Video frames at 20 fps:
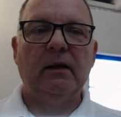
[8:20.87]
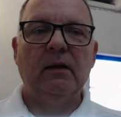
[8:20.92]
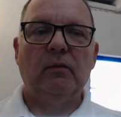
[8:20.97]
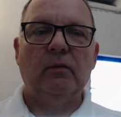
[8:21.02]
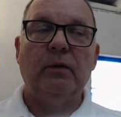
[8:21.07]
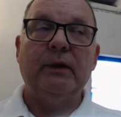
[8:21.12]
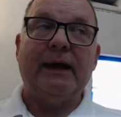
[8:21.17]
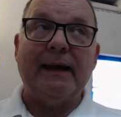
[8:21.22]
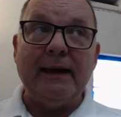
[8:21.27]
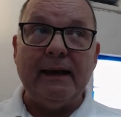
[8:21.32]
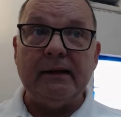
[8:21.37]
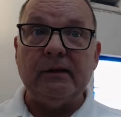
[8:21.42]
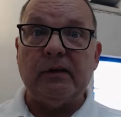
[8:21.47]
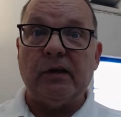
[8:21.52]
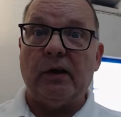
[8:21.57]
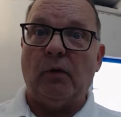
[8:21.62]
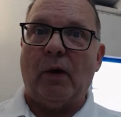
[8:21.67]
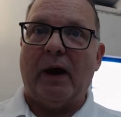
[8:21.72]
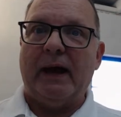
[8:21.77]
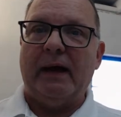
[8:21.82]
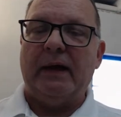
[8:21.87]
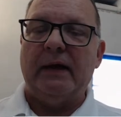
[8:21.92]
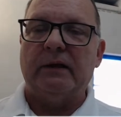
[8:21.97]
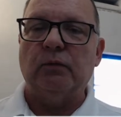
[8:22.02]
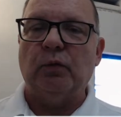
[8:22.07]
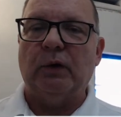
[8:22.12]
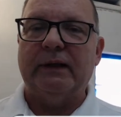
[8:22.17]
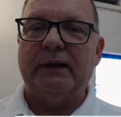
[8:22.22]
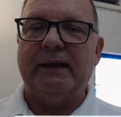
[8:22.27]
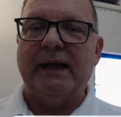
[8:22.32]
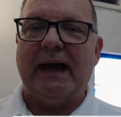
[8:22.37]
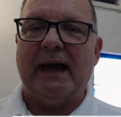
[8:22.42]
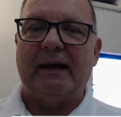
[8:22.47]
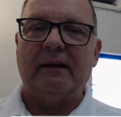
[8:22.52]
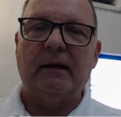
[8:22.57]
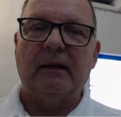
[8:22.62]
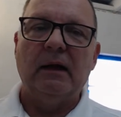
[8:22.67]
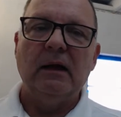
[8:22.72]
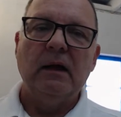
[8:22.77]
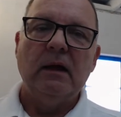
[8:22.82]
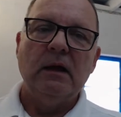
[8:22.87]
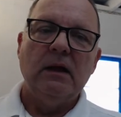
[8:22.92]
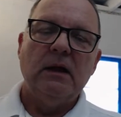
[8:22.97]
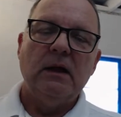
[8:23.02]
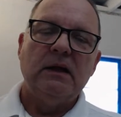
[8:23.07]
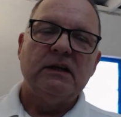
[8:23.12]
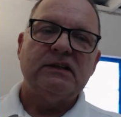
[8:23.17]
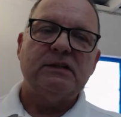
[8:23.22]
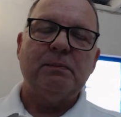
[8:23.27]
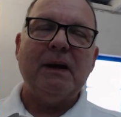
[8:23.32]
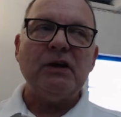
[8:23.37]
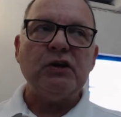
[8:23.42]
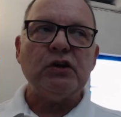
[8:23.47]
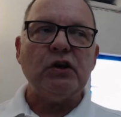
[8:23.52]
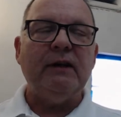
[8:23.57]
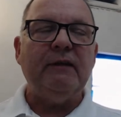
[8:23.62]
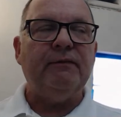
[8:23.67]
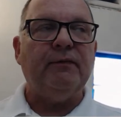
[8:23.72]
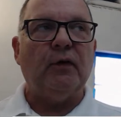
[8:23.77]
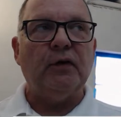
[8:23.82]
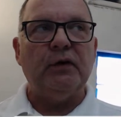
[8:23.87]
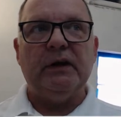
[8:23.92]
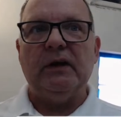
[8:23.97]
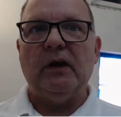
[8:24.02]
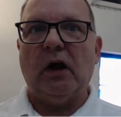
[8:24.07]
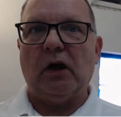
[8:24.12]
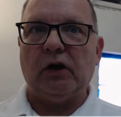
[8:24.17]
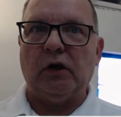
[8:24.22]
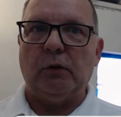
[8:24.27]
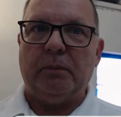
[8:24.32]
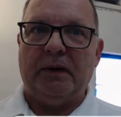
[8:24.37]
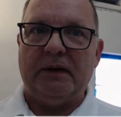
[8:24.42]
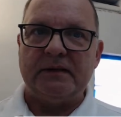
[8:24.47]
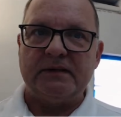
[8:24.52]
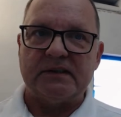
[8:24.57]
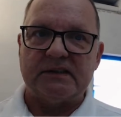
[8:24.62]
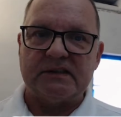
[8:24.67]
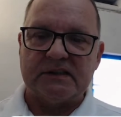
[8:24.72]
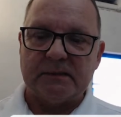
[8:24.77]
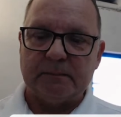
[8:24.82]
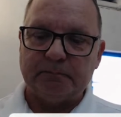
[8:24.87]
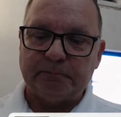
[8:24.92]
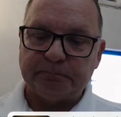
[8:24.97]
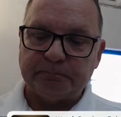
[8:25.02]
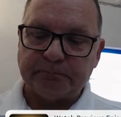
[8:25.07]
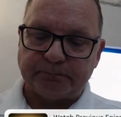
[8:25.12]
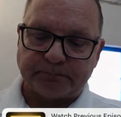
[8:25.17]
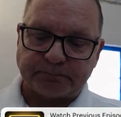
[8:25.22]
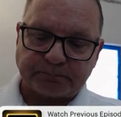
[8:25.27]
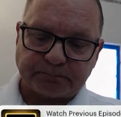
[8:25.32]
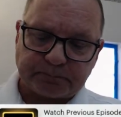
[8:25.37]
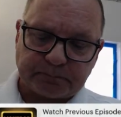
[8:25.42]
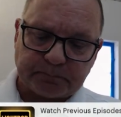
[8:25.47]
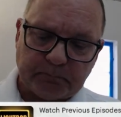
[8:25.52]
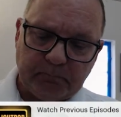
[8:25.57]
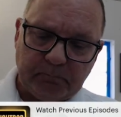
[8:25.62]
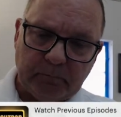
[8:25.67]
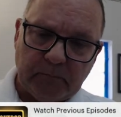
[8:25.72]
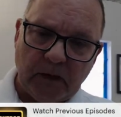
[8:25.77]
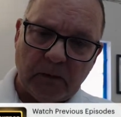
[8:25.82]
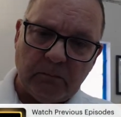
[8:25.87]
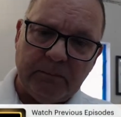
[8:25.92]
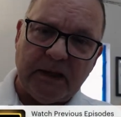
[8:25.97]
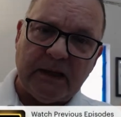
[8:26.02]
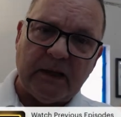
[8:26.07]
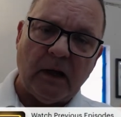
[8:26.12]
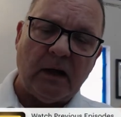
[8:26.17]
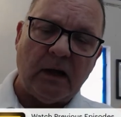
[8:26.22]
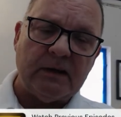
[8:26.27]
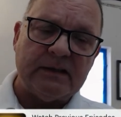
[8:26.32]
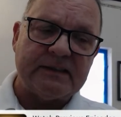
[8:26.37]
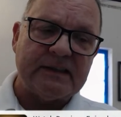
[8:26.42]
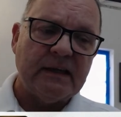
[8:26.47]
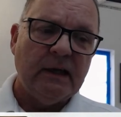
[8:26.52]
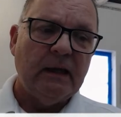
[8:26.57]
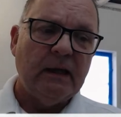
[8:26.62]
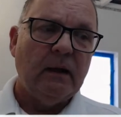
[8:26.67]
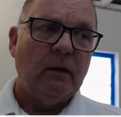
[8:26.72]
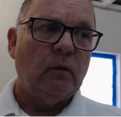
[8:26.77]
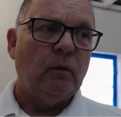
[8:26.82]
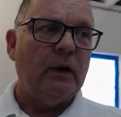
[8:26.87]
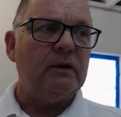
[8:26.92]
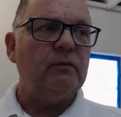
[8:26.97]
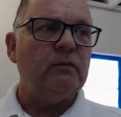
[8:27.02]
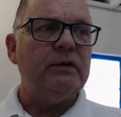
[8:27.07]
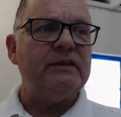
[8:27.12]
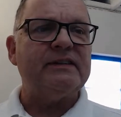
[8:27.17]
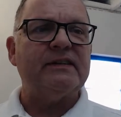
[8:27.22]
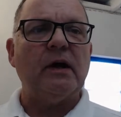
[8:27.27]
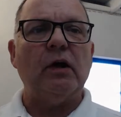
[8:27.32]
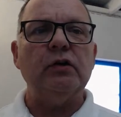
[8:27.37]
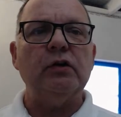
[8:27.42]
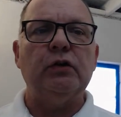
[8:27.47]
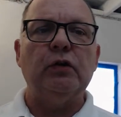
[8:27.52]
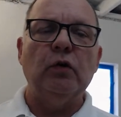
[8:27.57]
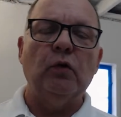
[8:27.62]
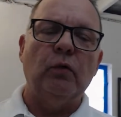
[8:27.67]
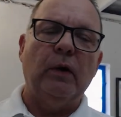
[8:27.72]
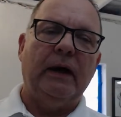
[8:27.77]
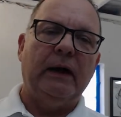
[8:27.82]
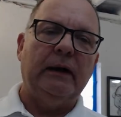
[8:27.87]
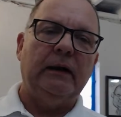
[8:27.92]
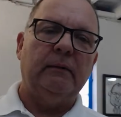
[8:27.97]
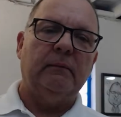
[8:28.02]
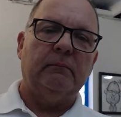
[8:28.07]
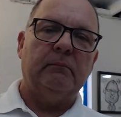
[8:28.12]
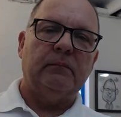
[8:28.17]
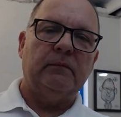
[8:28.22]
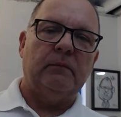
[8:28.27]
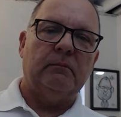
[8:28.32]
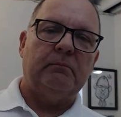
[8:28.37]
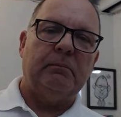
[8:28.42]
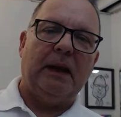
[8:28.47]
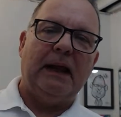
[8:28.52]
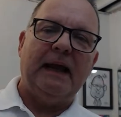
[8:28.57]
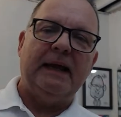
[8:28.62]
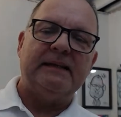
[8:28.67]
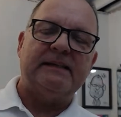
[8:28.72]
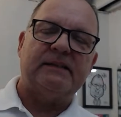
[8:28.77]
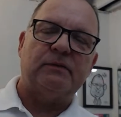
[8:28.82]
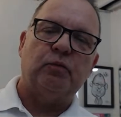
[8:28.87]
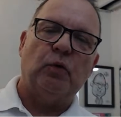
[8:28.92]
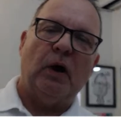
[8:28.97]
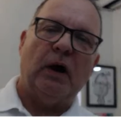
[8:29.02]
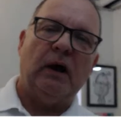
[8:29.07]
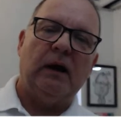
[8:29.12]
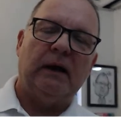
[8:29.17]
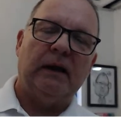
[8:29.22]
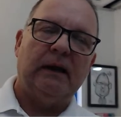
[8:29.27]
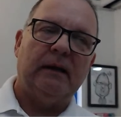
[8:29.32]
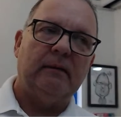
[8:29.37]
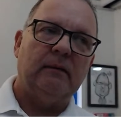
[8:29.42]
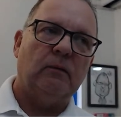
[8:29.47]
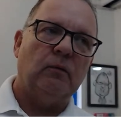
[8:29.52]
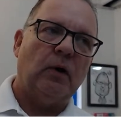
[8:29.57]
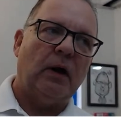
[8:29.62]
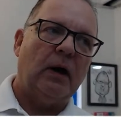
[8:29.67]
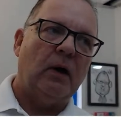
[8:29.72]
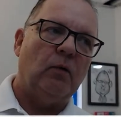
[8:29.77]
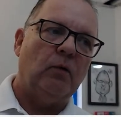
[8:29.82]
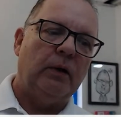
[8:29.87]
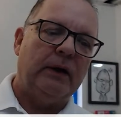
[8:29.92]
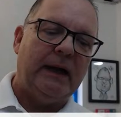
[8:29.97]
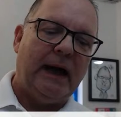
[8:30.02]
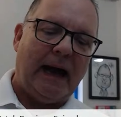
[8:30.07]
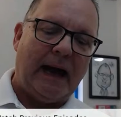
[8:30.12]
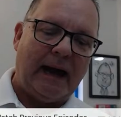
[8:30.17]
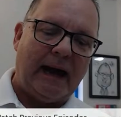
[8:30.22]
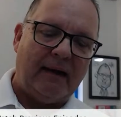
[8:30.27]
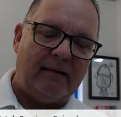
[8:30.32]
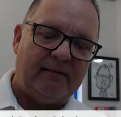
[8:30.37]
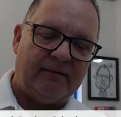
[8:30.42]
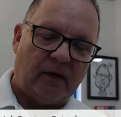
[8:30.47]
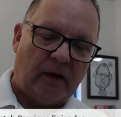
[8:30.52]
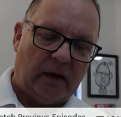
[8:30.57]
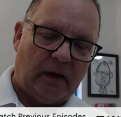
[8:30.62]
we can integrate it with that, especially for the occupants, because when we start doing place where we have